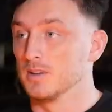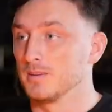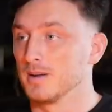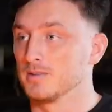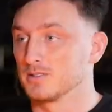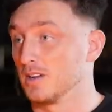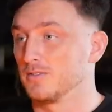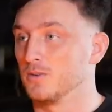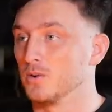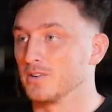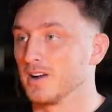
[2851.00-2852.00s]
Monthly payments, like yeah.
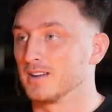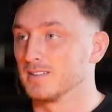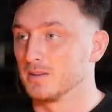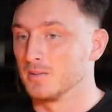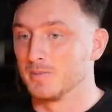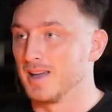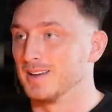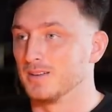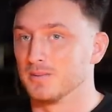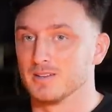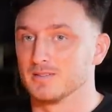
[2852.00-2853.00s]
forty grand, and yeah. then we paid
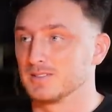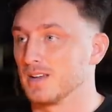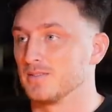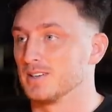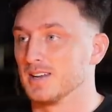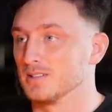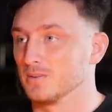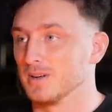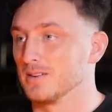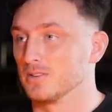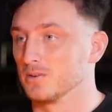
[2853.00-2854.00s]
it within seven days or
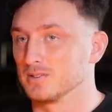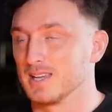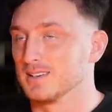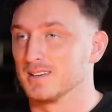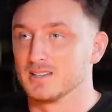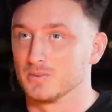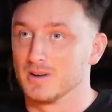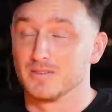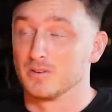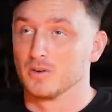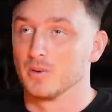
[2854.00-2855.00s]
whatever, or ten days, or
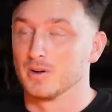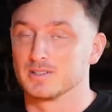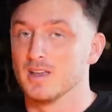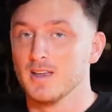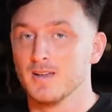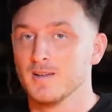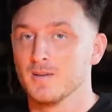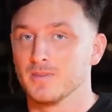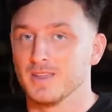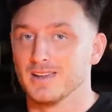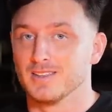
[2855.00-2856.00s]
whatever it was. Yeah.
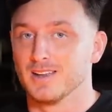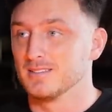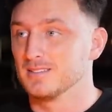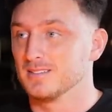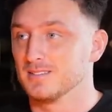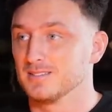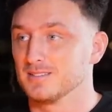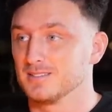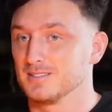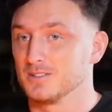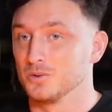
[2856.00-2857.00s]
They then
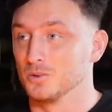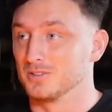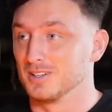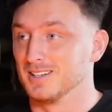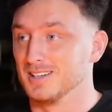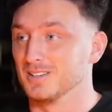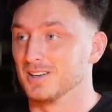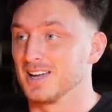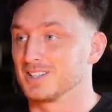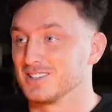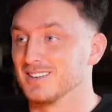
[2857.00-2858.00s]
called the legal
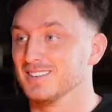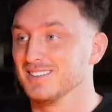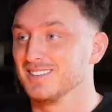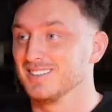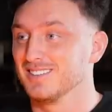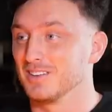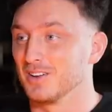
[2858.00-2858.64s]
action in. Yeah.